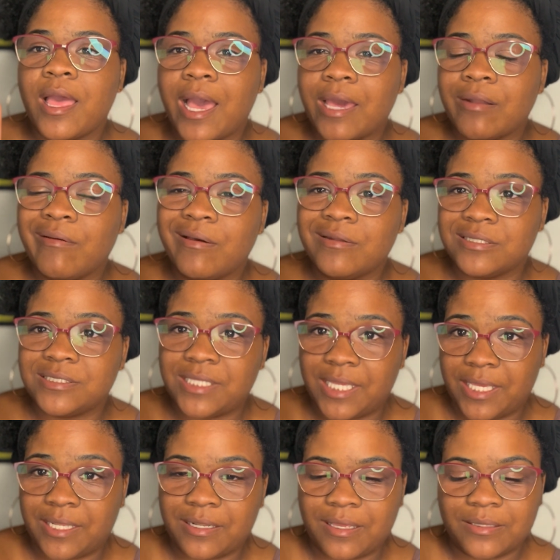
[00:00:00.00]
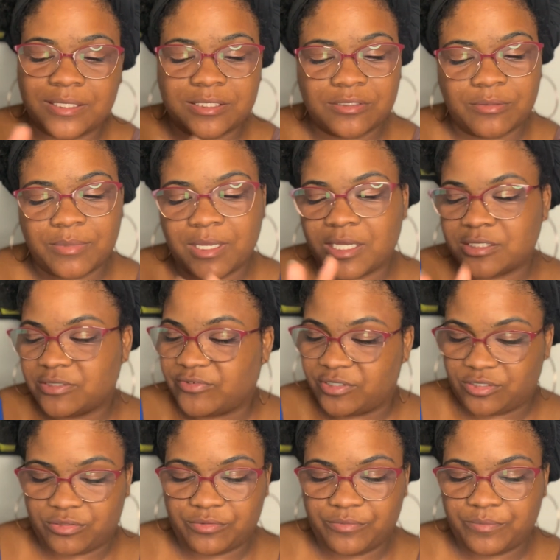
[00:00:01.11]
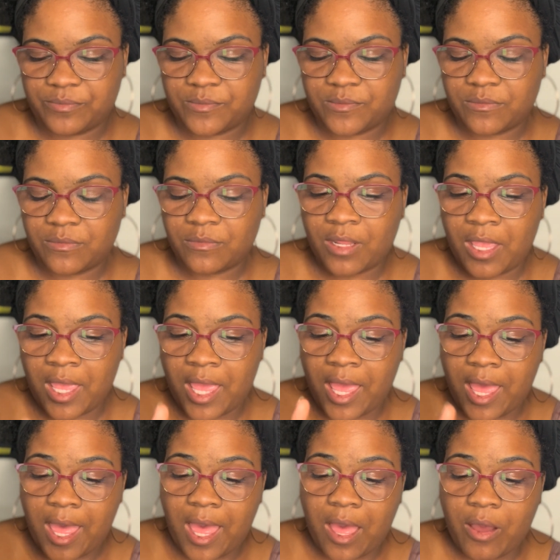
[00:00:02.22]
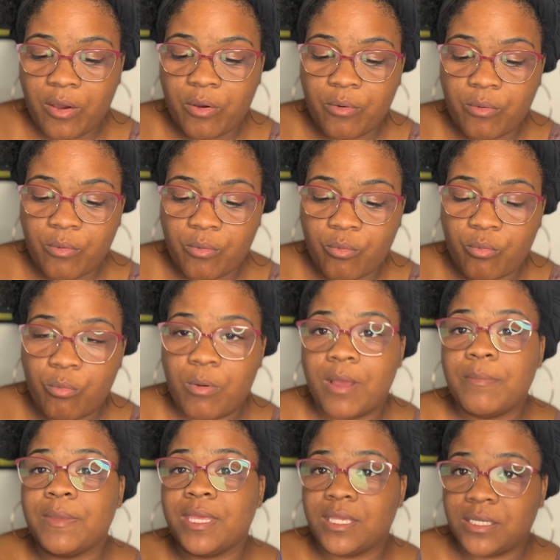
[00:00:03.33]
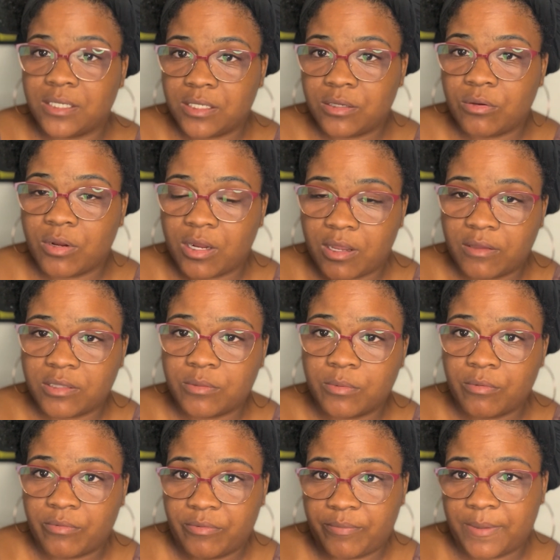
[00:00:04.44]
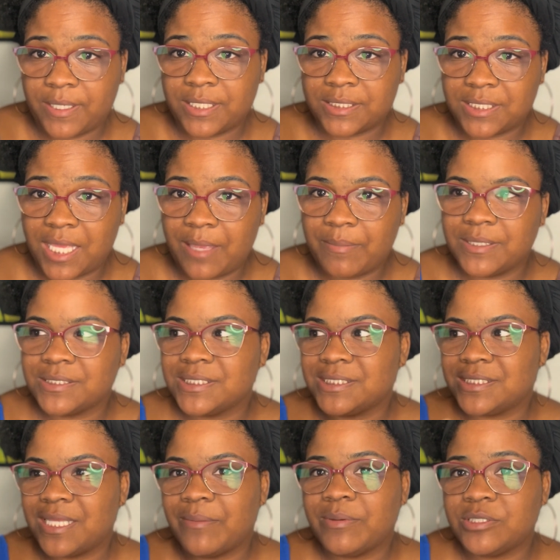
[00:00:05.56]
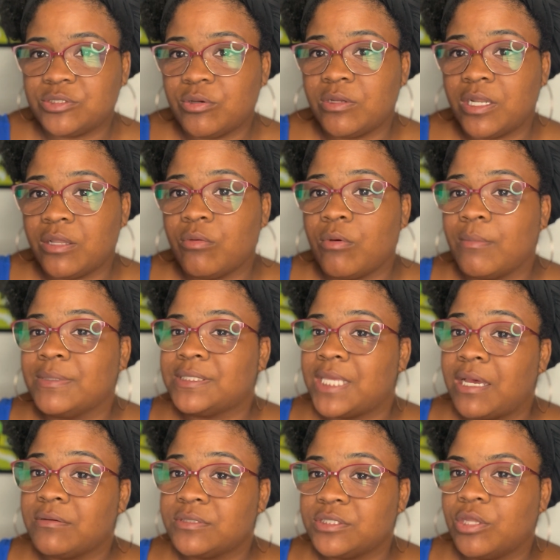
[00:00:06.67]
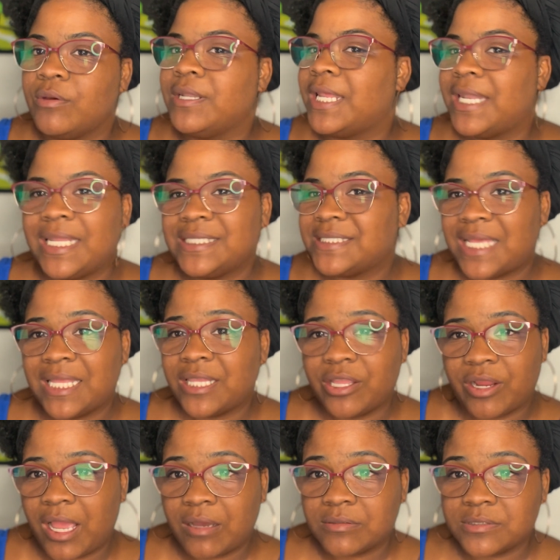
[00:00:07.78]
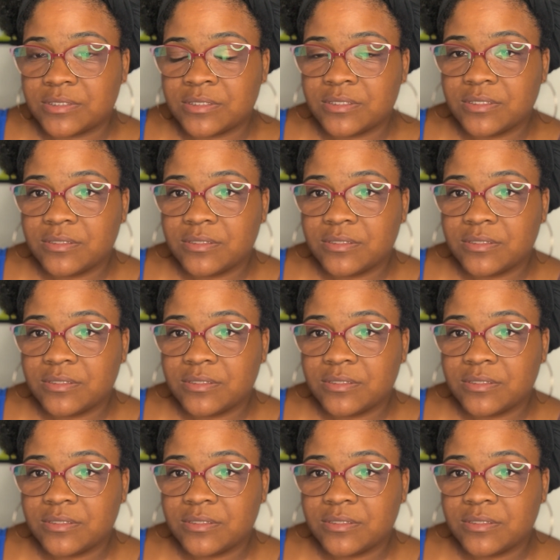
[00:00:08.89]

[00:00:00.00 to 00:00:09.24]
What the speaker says: I don't understand, this is going to be controversial, how women who are comfortable with being a side piece can step into another woman's house knowing that it's not their house.